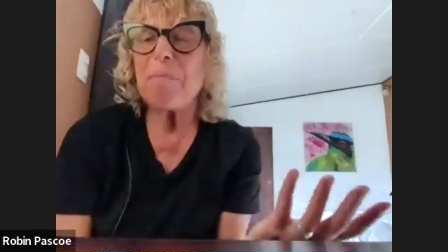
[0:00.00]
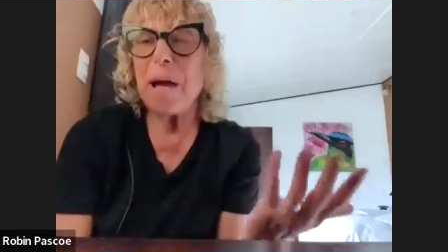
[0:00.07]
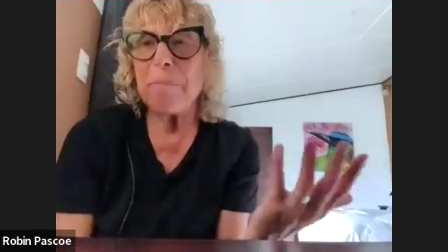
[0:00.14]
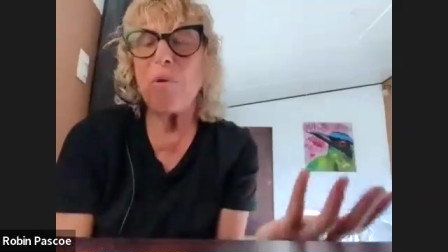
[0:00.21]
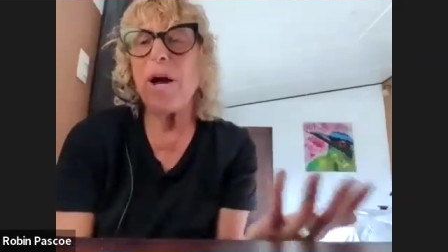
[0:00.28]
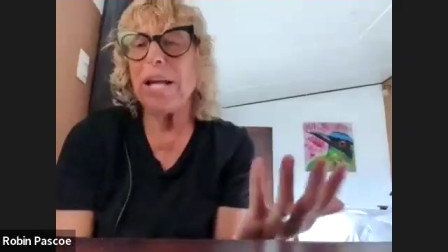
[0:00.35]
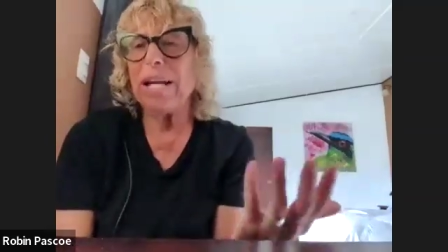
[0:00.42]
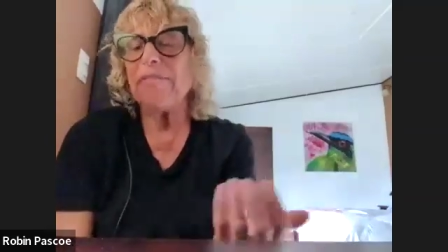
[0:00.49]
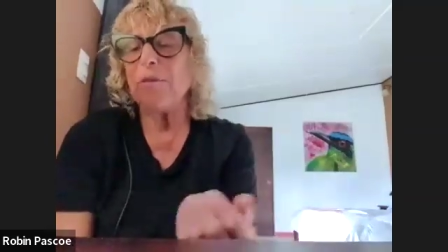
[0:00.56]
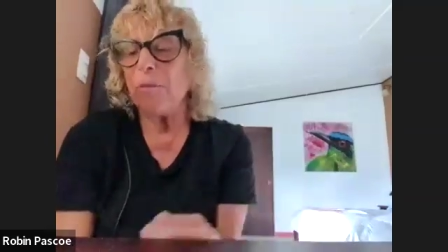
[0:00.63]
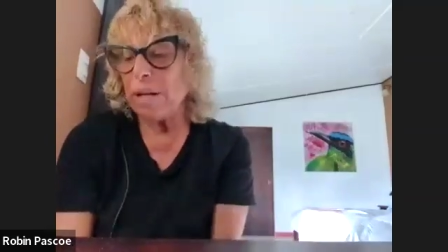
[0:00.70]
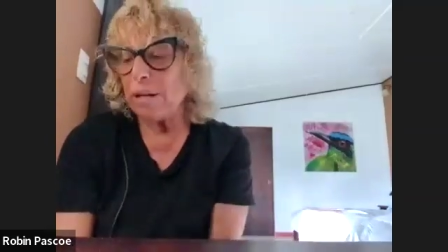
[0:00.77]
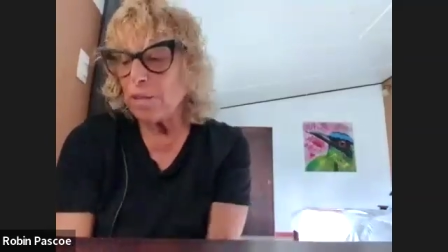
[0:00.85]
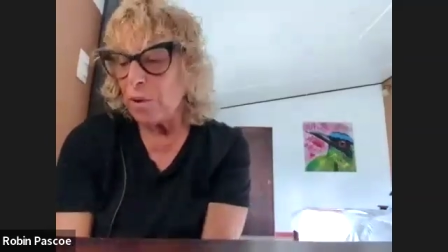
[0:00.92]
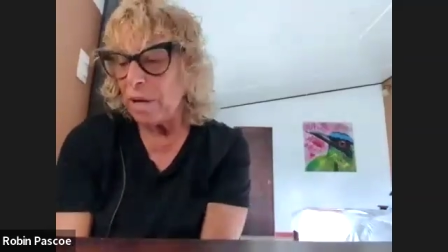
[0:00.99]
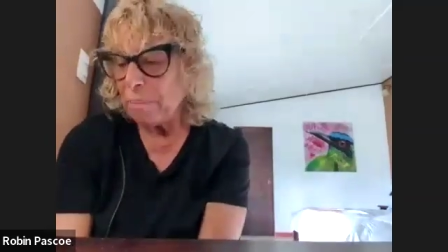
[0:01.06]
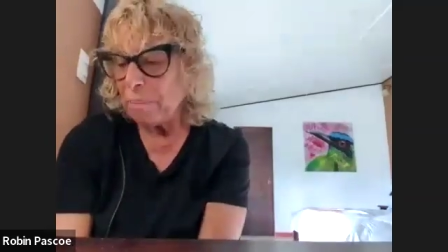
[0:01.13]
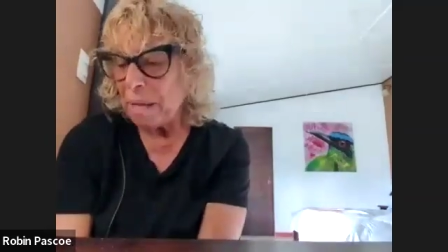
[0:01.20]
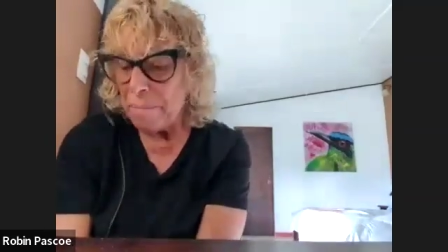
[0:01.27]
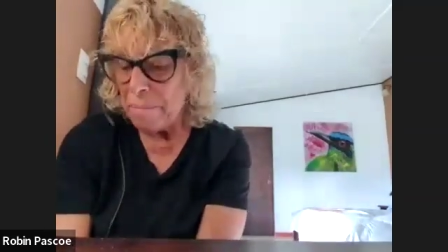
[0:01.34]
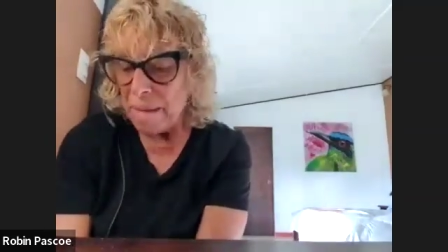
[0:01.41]
my point. Even when I was writing
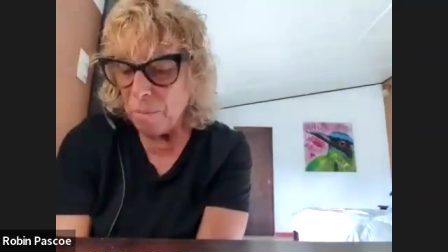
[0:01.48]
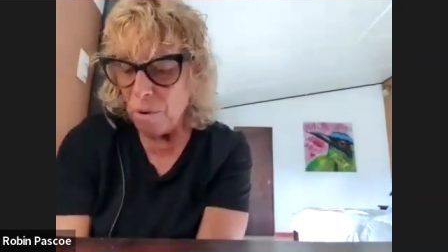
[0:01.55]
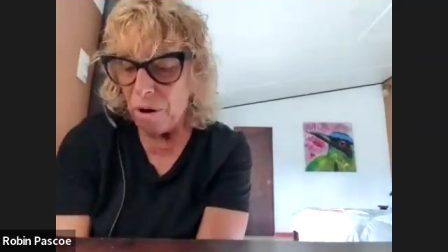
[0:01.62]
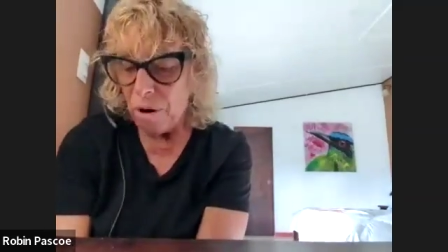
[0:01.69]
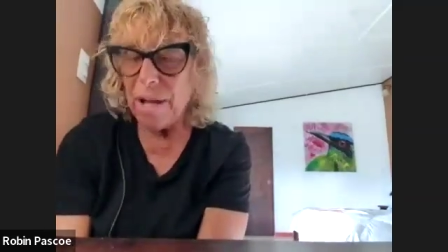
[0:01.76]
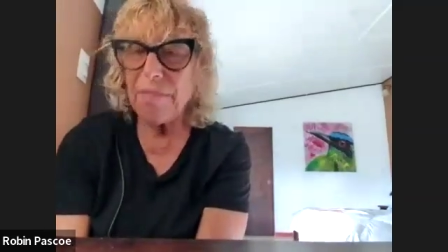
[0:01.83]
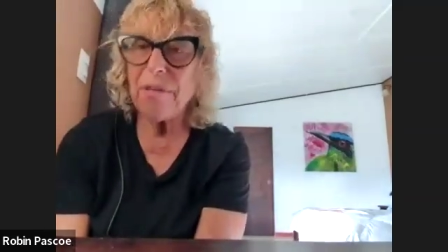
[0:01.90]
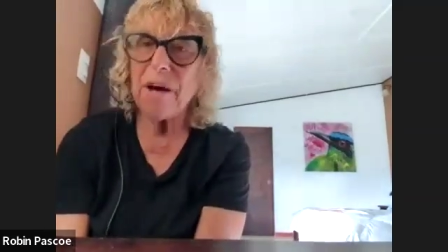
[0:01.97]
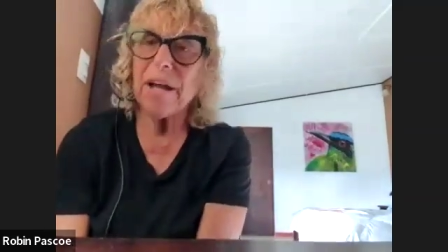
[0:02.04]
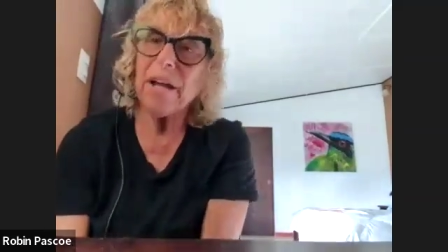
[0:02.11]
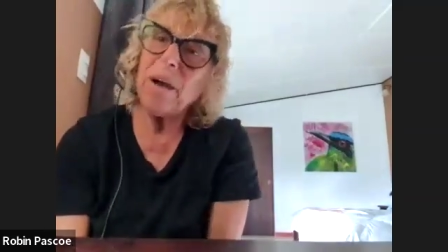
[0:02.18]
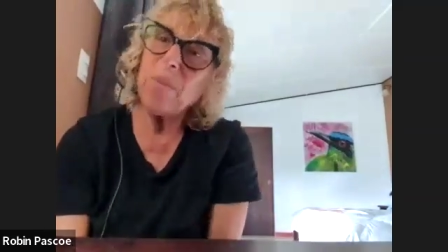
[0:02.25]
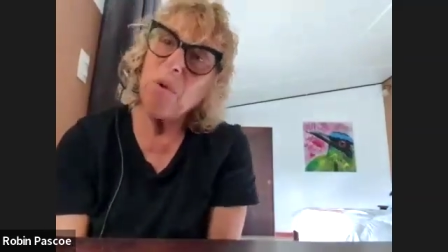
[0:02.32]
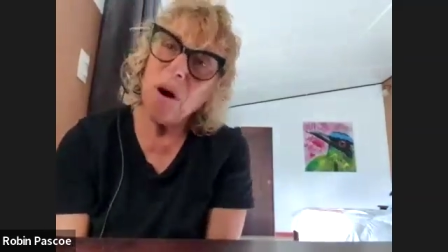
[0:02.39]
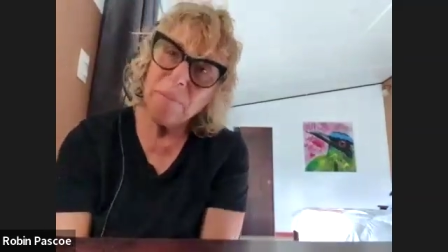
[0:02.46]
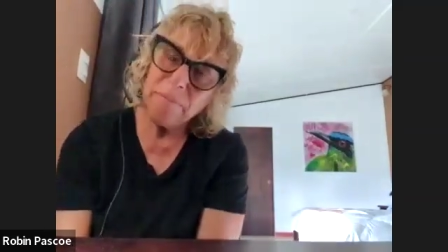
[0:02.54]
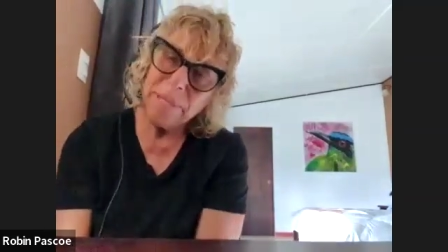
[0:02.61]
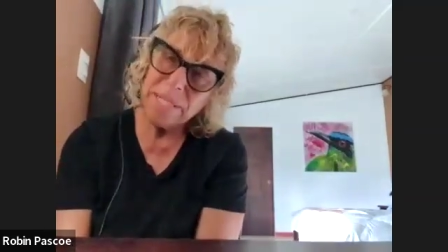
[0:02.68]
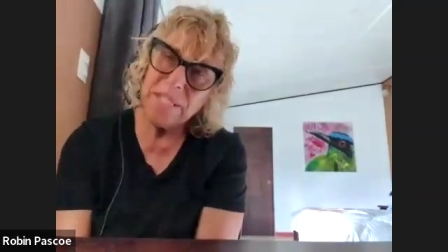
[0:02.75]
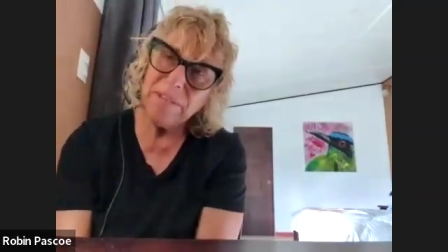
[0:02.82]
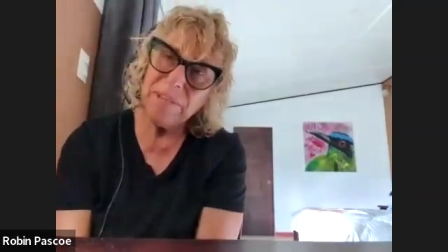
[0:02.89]
my memoir, I thought I want
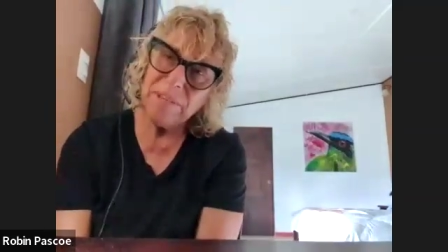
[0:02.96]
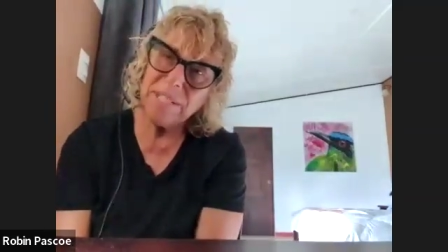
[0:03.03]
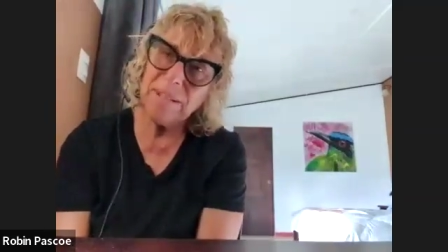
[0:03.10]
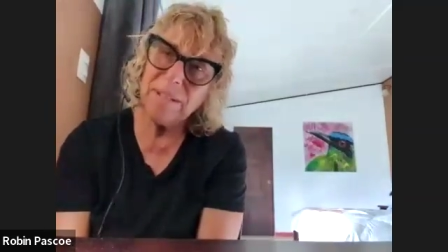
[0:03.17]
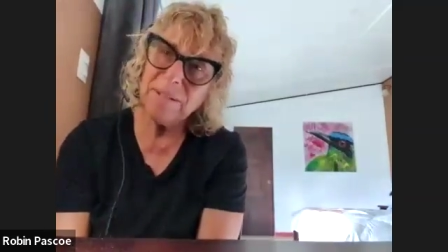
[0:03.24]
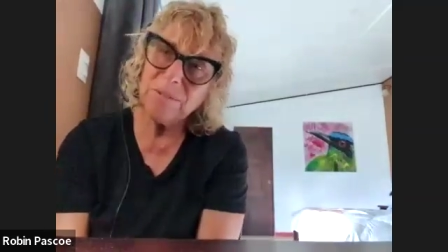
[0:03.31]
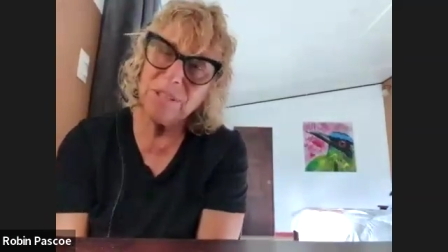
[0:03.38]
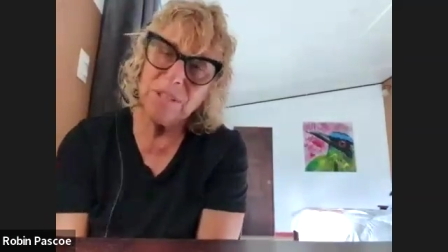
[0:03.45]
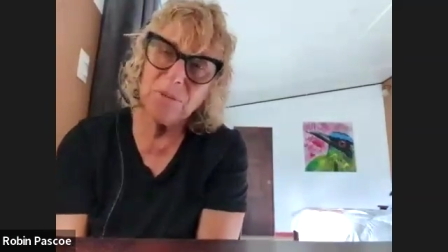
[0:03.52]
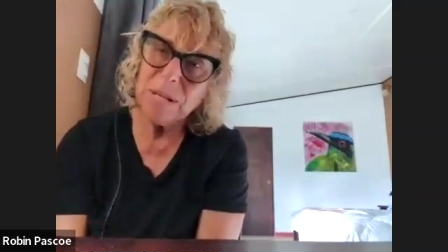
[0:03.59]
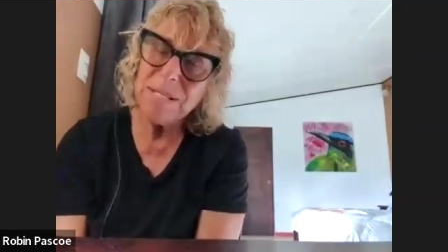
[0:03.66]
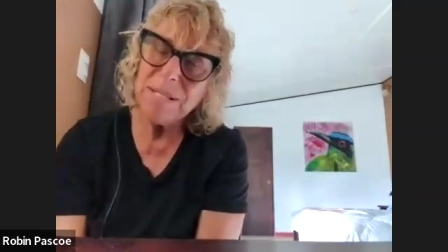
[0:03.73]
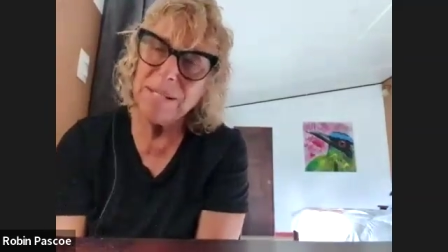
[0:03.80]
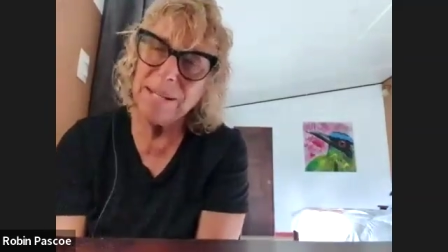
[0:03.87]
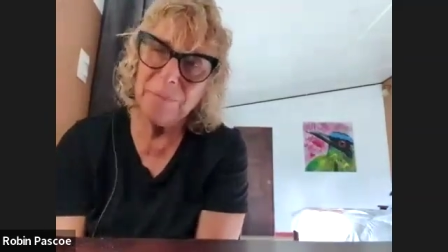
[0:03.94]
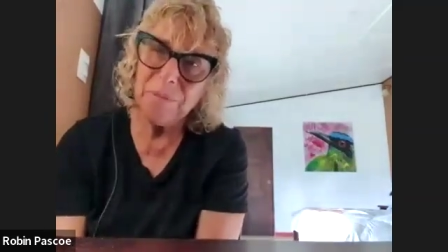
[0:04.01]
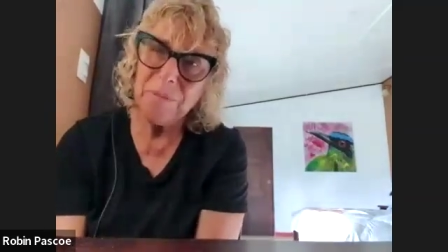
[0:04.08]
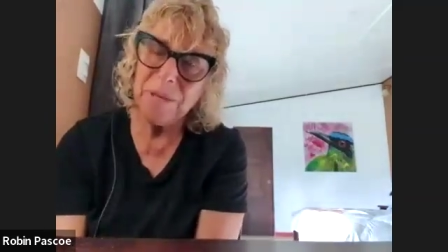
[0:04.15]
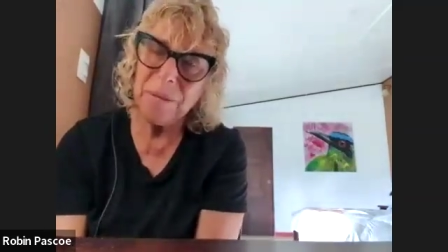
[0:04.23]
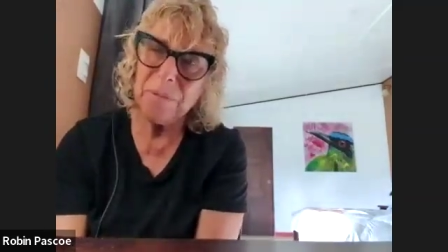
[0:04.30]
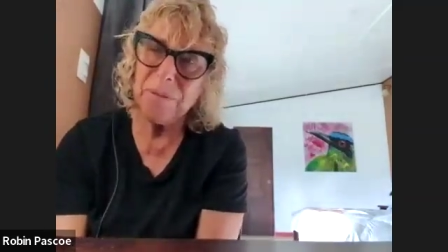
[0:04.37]
bits of it to resonate with
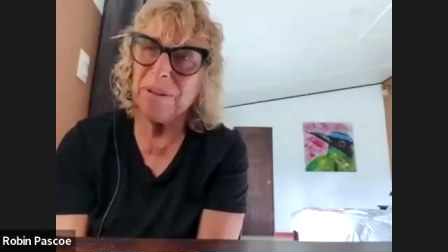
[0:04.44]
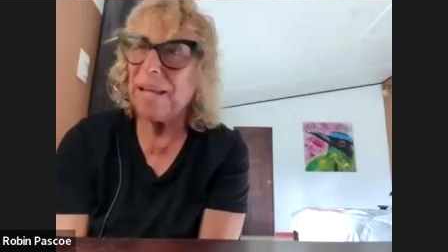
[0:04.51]
people.